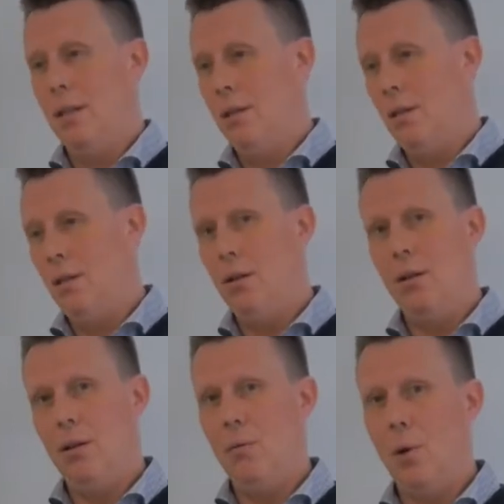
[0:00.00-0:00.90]

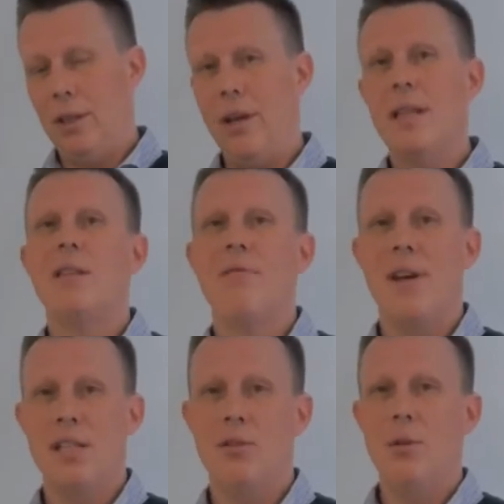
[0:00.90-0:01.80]
the interface to
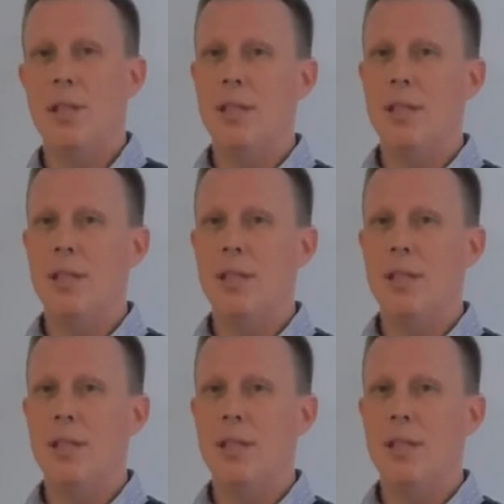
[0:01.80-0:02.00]
it is.